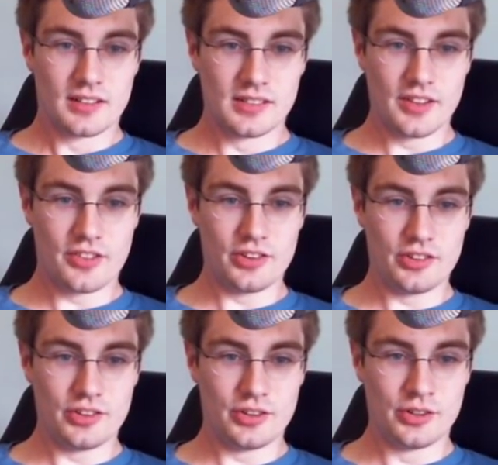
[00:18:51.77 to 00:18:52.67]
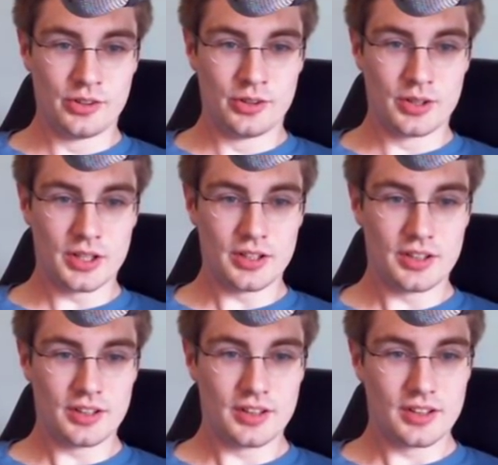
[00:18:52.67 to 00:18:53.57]
Let's do.
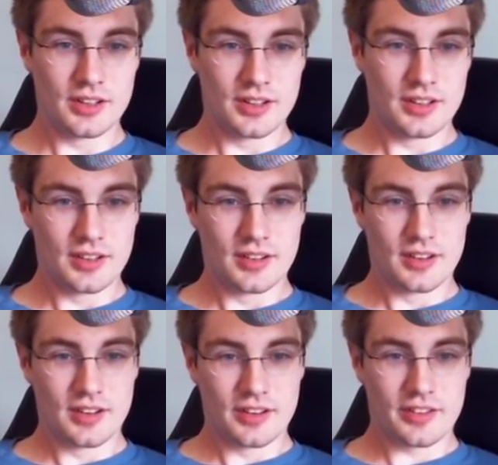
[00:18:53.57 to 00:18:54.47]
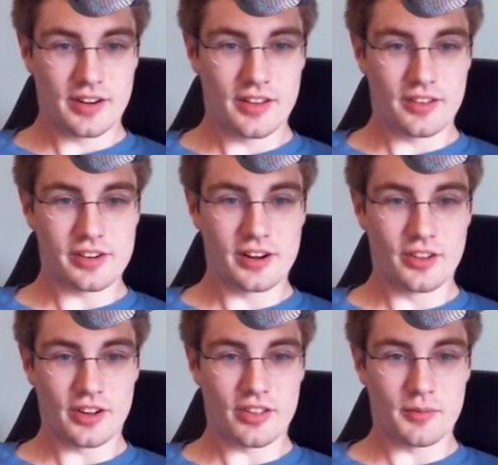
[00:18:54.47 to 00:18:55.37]
I'm trying to trying to
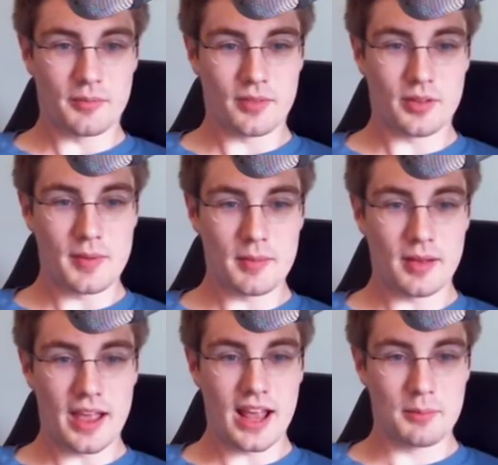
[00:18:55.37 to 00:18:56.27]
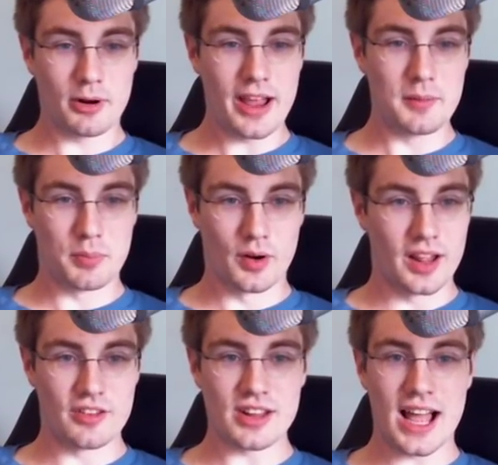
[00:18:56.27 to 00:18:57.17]
look at some some map. Hammerhead
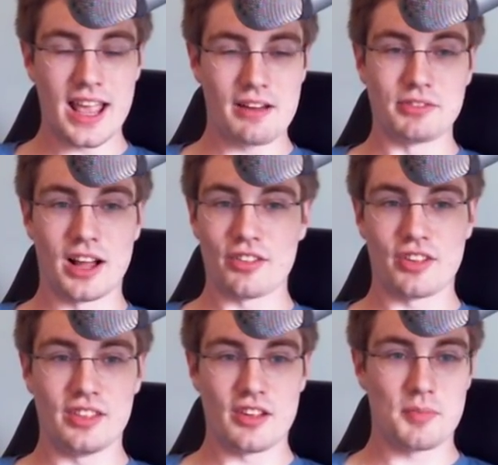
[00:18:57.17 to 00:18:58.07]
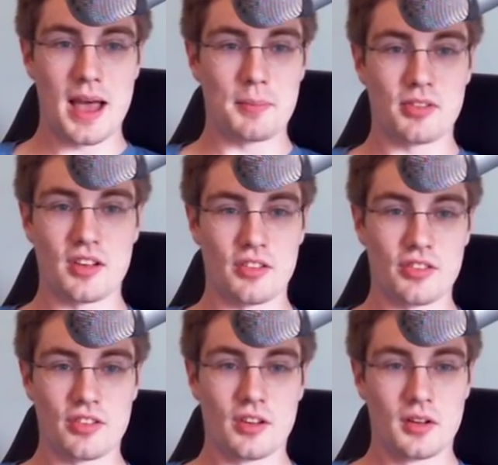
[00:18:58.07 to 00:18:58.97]
Bridge. I have not seen this map
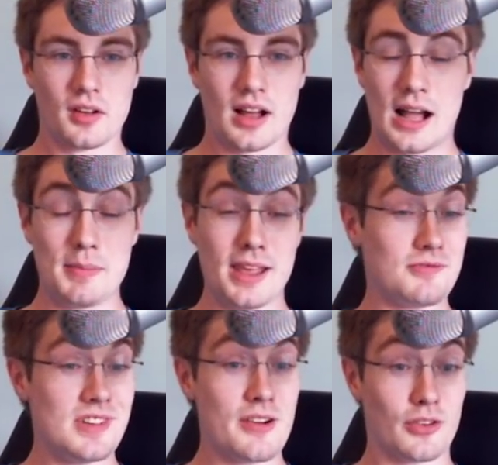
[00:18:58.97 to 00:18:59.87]
since. I may have Forever.